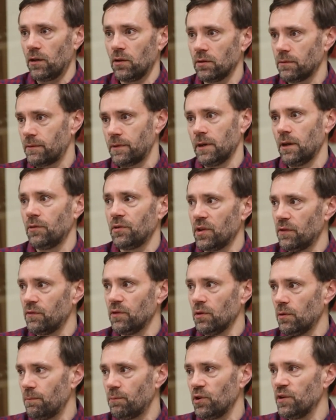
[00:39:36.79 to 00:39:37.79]
It'll give
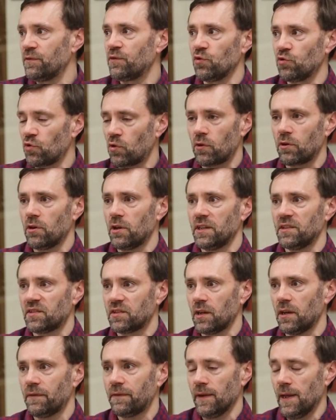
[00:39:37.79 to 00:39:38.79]
you a brief tutorial on
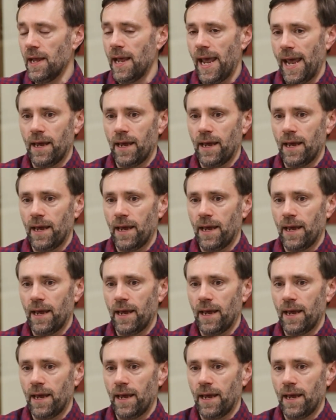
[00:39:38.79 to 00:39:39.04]
stuff,